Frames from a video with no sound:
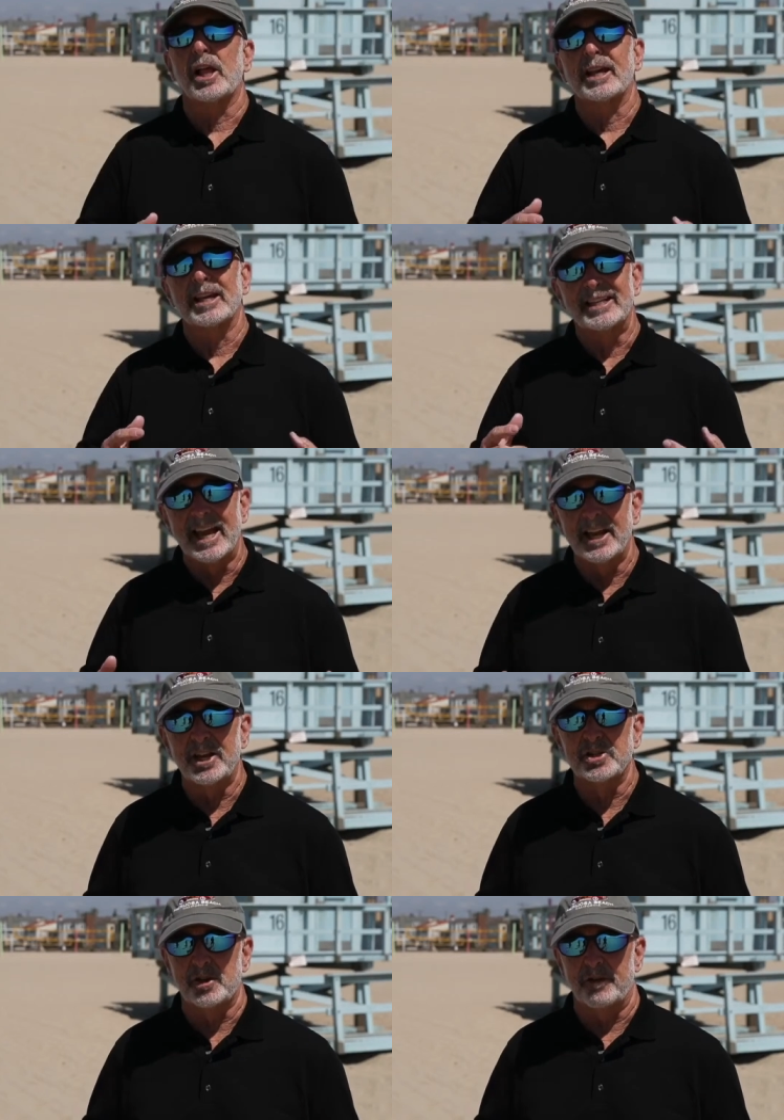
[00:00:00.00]
like a
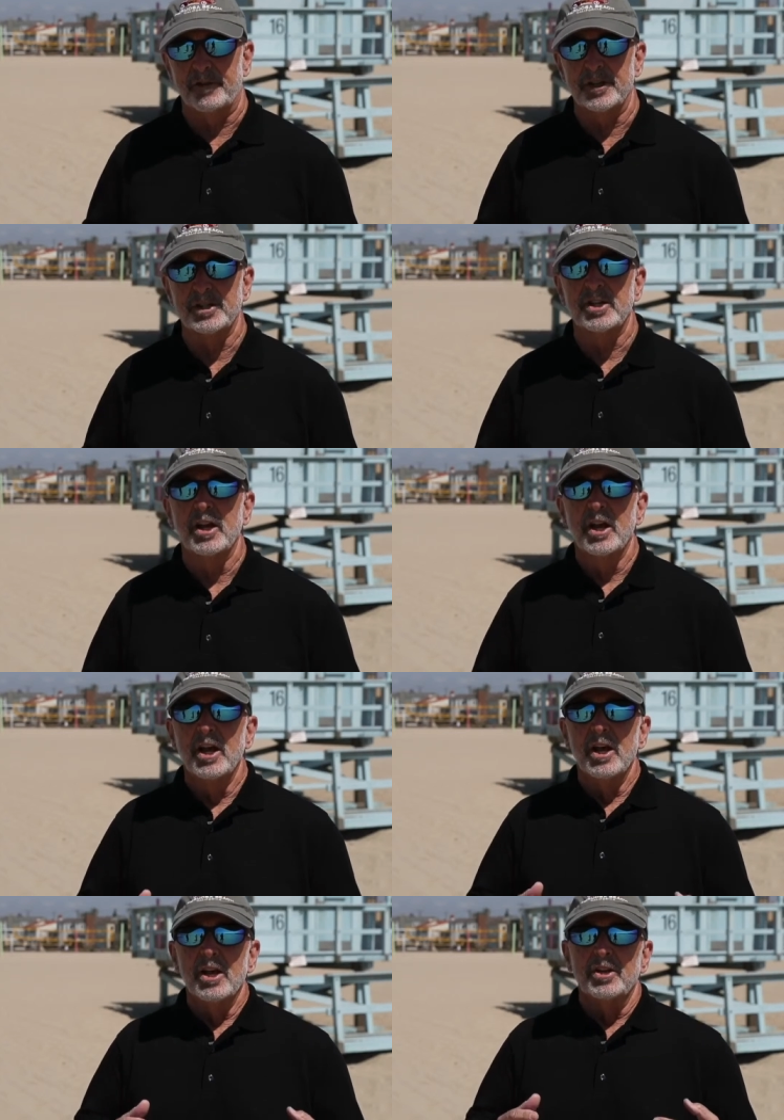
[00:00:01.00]
dating service
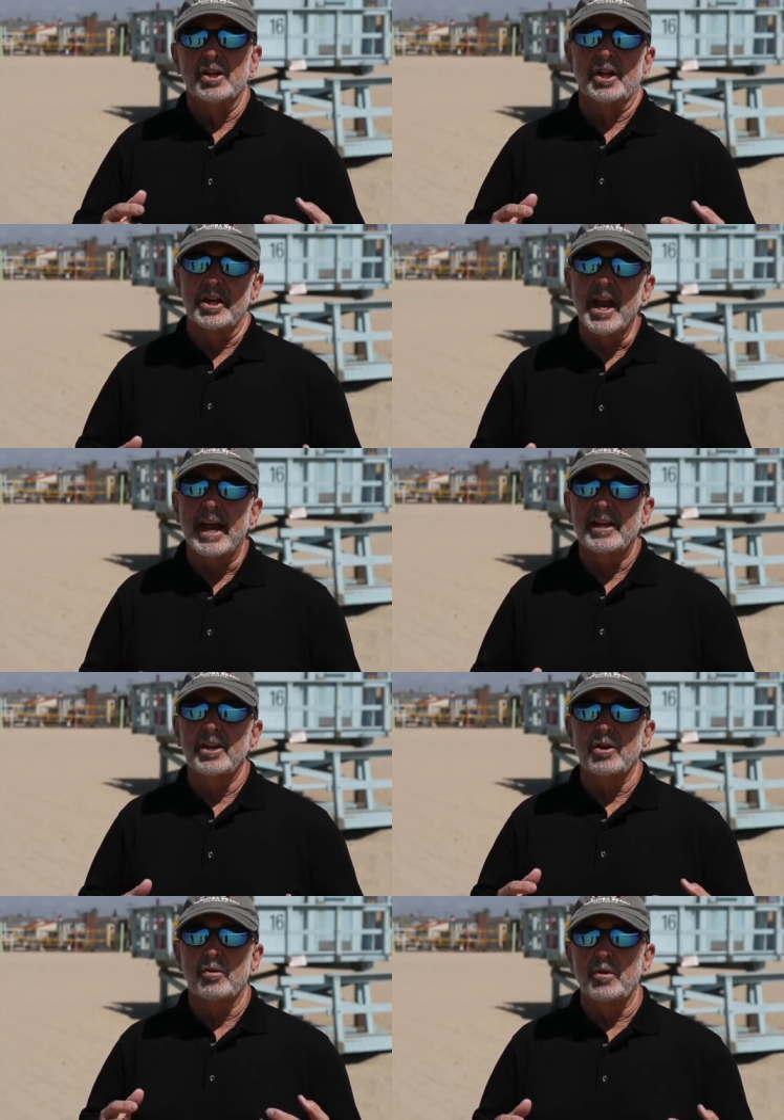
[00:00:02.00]
to connect
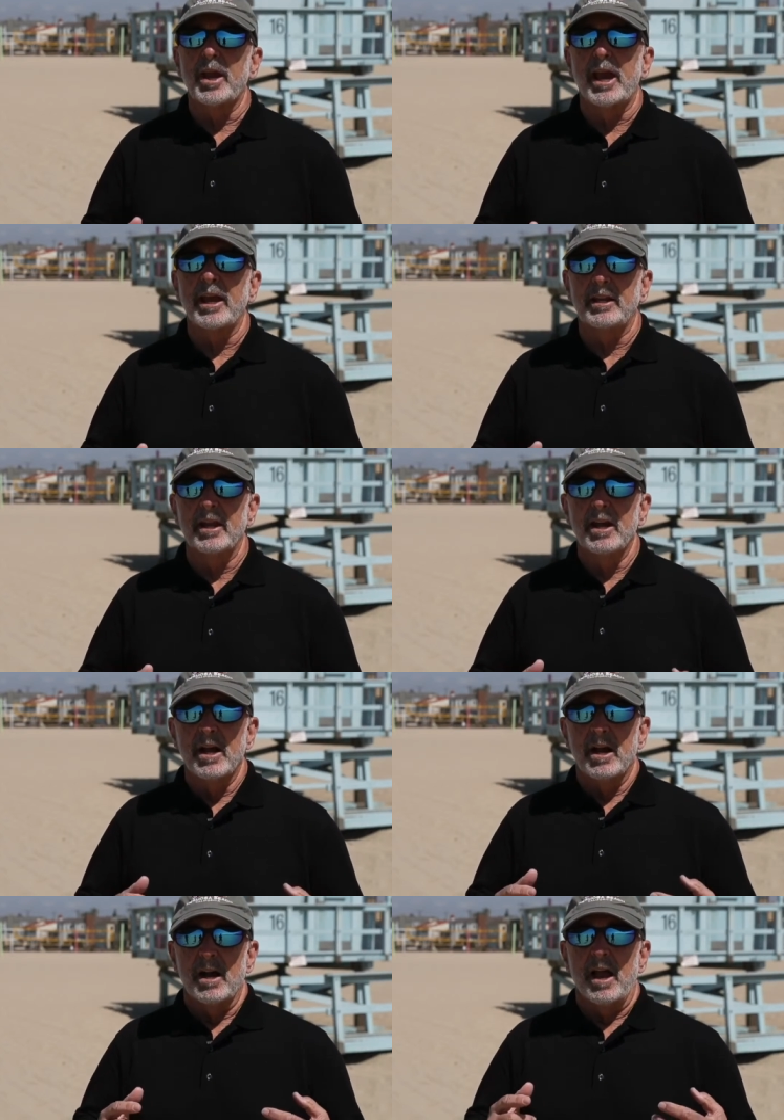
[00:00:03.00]
and create
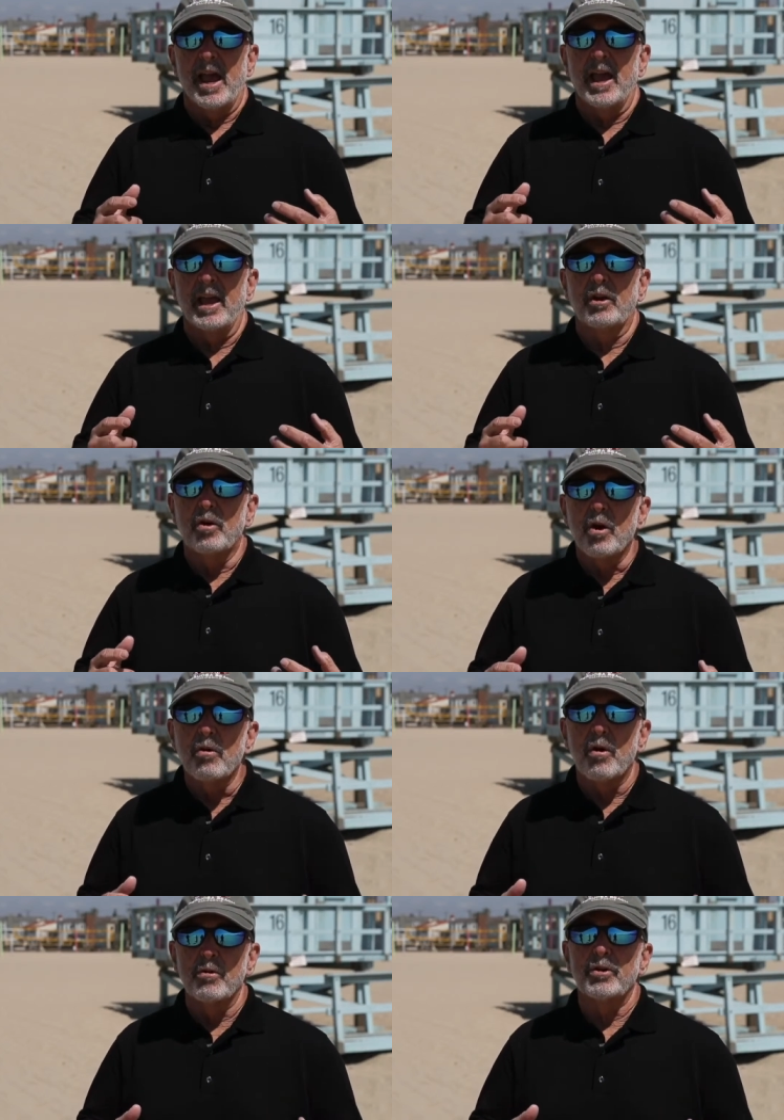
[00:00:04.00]
a
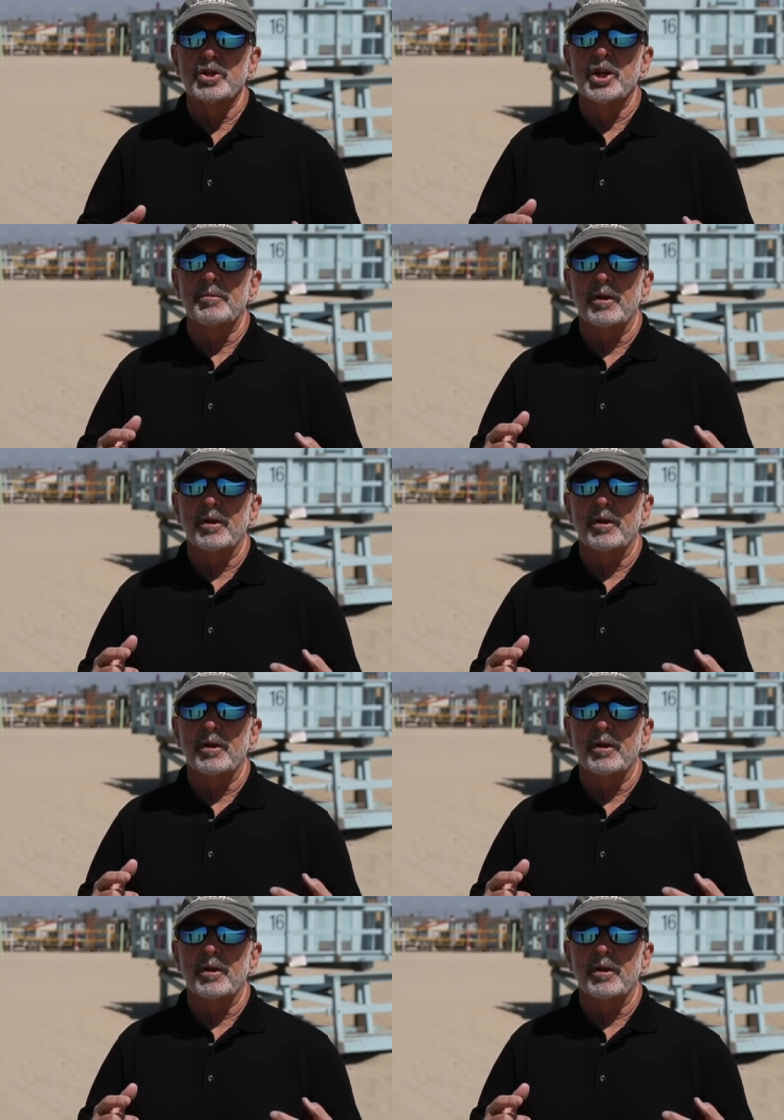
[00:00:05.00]
co-ownership